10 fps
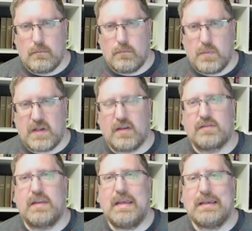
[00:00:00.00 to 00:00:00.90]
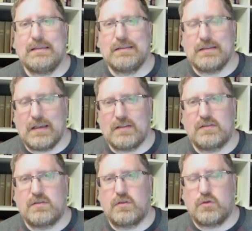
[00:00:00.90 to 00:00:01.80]
because they
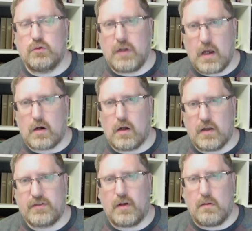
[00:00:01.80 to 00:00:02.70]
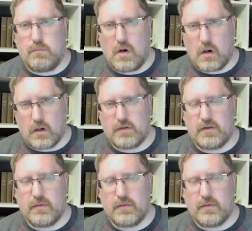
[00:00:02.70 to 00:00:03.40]
exist to tear us apart.